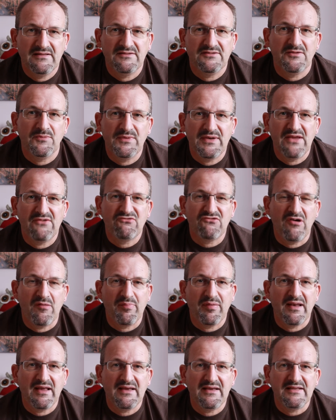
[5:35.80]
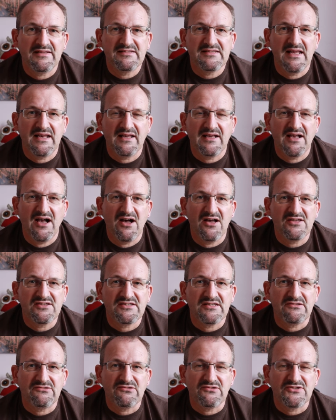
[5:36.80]
Whenever I play a
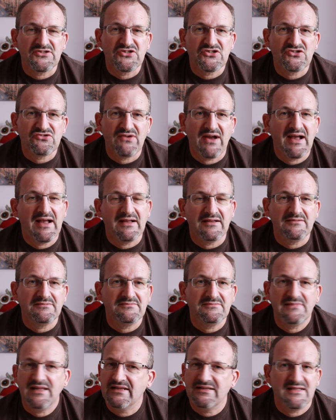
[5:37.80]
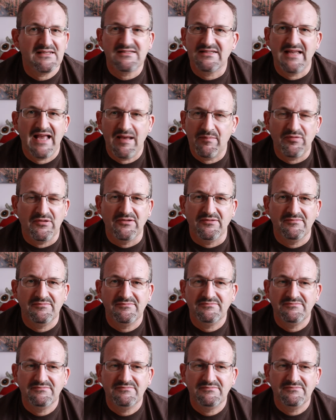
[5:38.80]
Telecaster or a Strat, that doesn't happen.
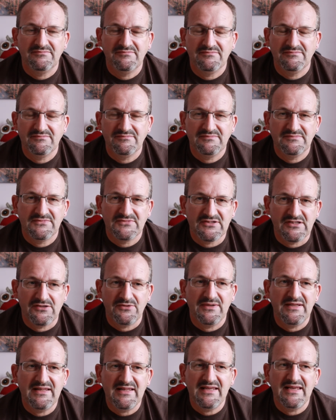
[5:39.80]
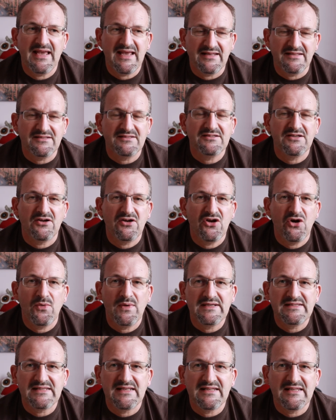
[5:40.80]
So in the end, I
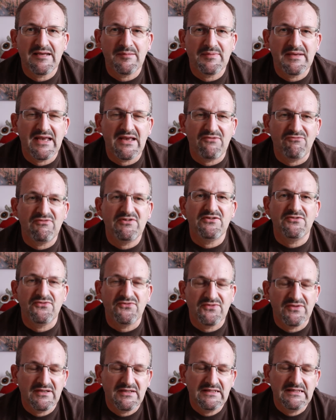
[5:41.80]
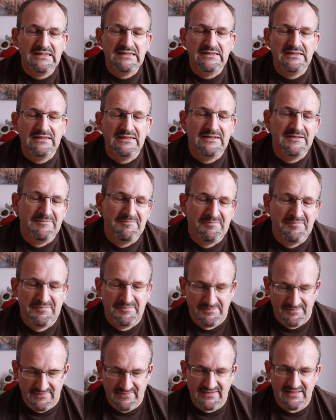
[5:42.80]
always end up getting rid of
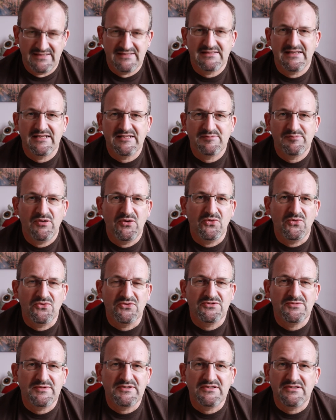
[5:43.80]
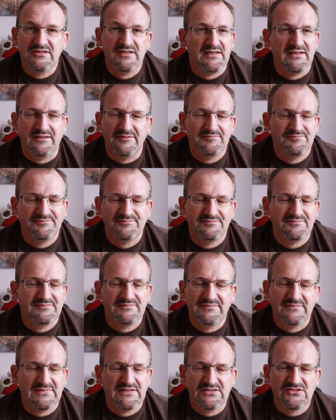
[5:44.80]
these Les Pauls, which, you know,
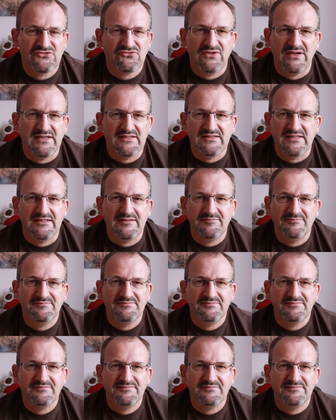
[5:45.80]
it's crazy.